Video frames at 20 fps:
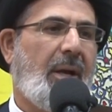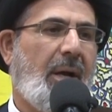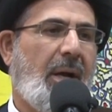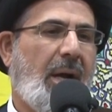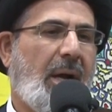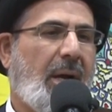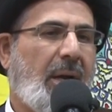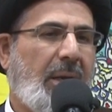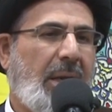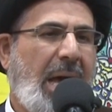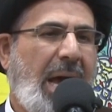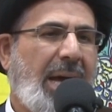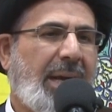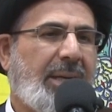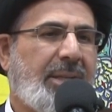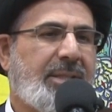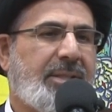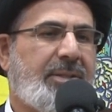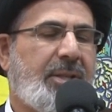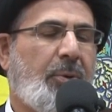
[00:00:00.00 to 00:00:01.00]

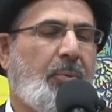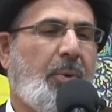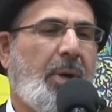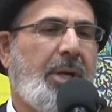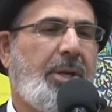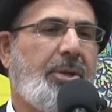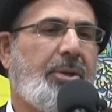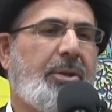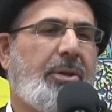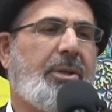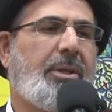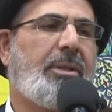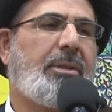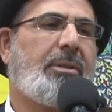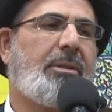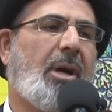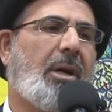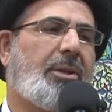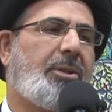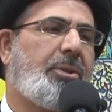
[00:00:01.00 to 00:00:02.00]
Akhlaq is the way you
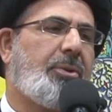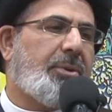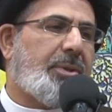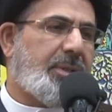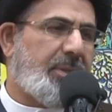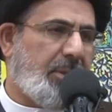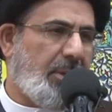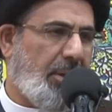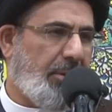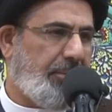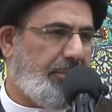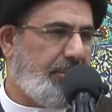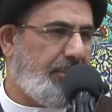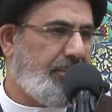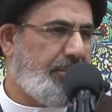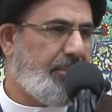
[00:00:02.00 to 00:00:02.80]
conduct yourself,